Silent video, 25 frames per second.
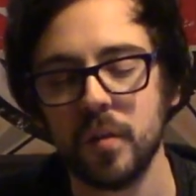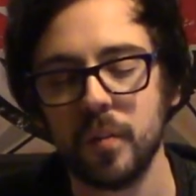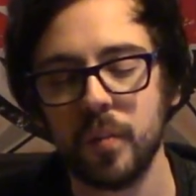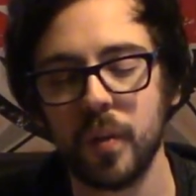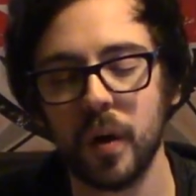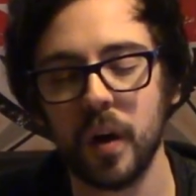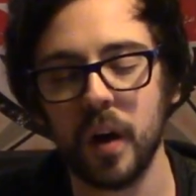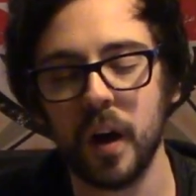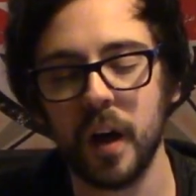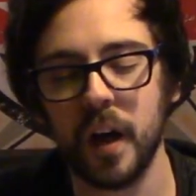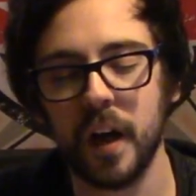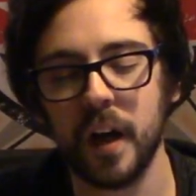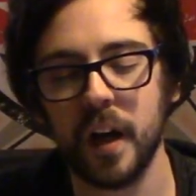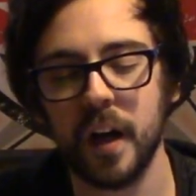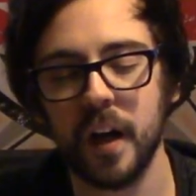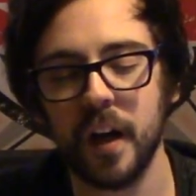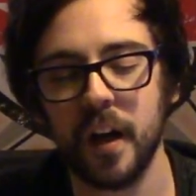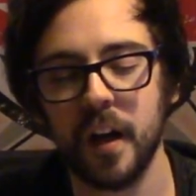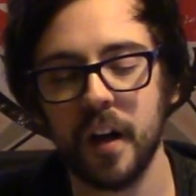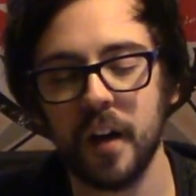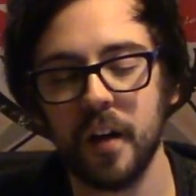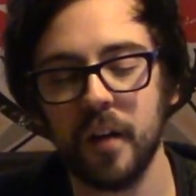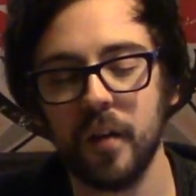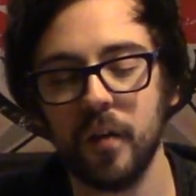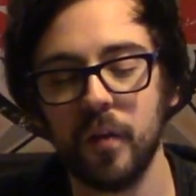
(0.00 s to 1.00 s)
But
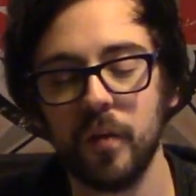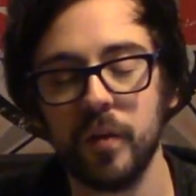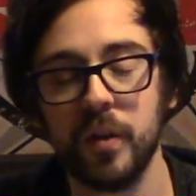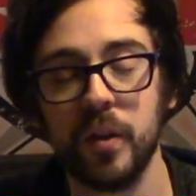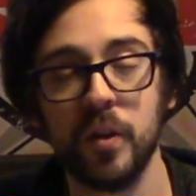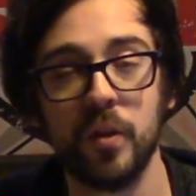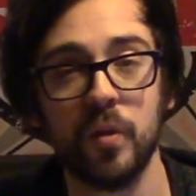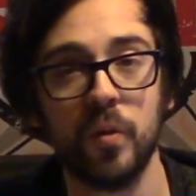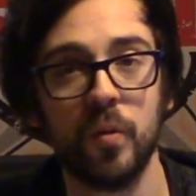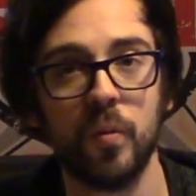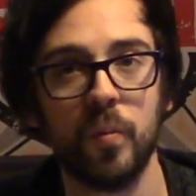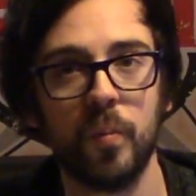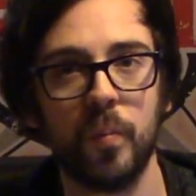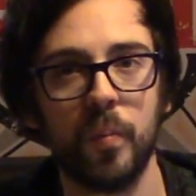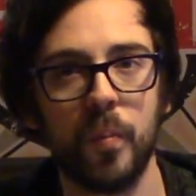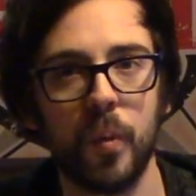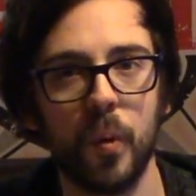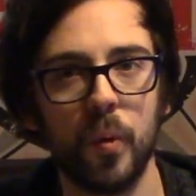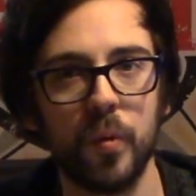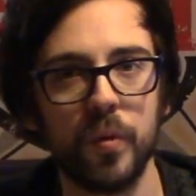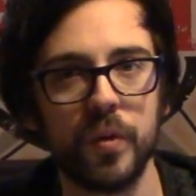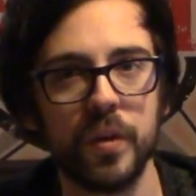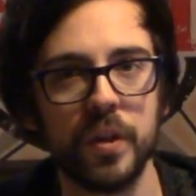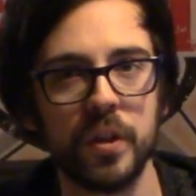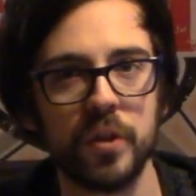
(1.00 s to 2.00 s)

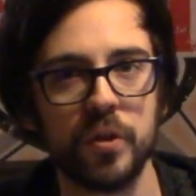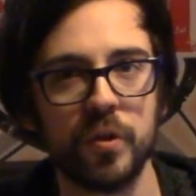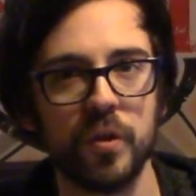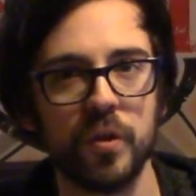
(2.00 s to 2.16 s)
both these